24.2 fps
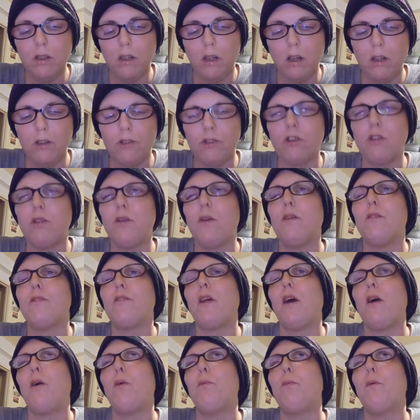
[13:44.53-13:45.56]
I don't know if
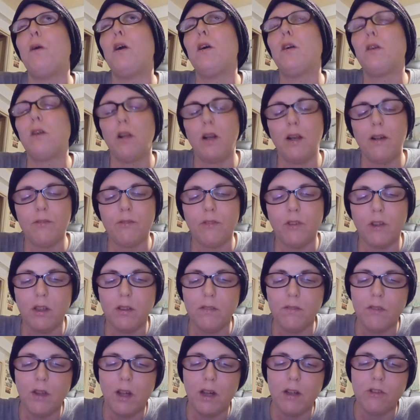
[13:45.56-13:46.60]
that'll work, I'll have to
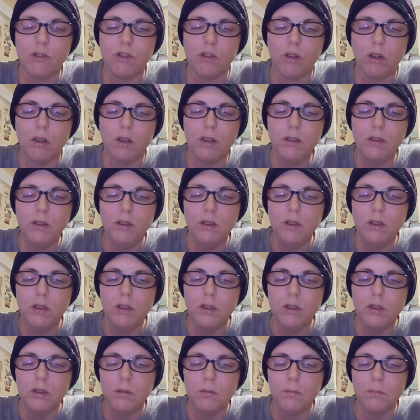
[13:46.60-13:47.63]
give that a try,
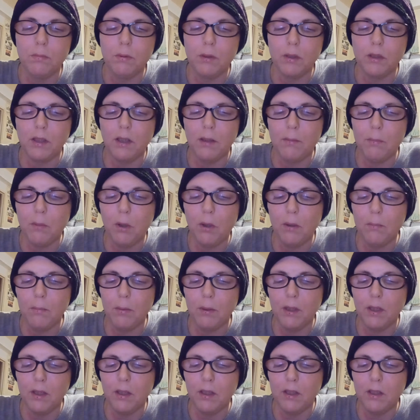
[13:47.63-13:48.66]
but that might
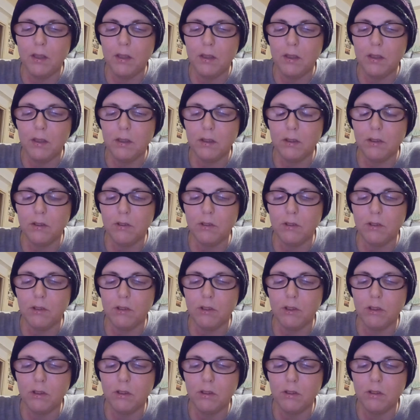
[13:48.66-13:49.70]
be a good
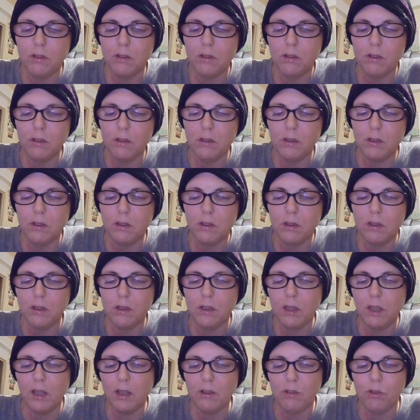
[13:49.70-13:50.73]

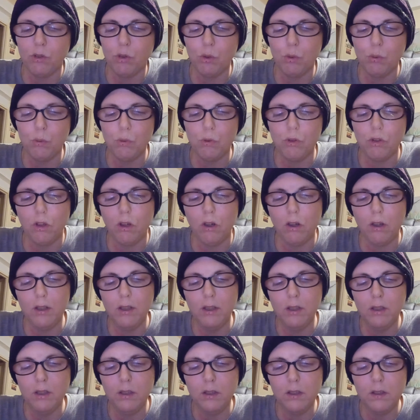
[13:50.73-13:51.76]
thing to try.
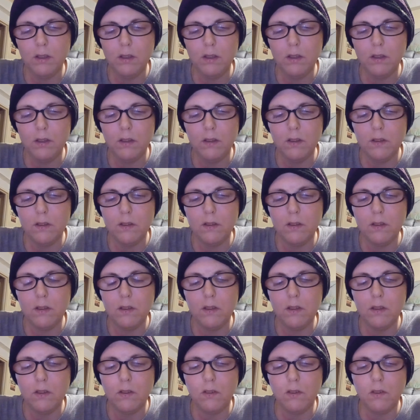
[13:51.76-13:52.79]

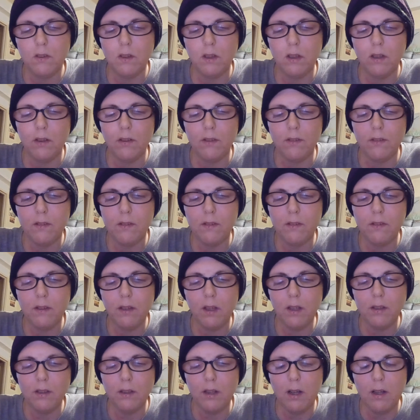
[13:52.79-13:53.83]
Alright, I
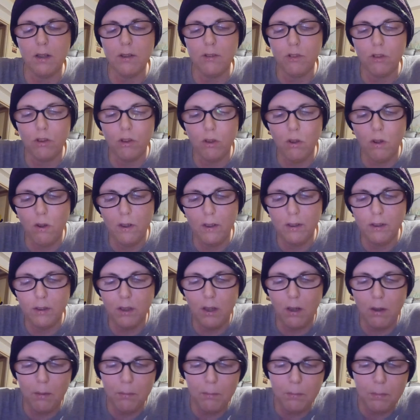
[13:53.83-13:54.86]
think that is lined
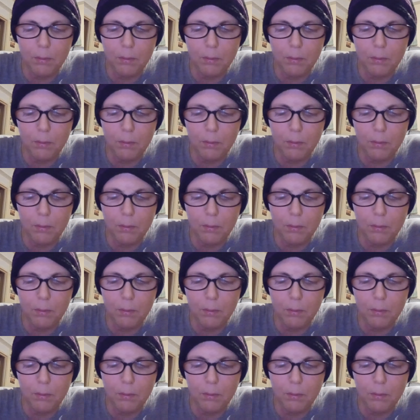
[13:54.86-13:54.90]
up.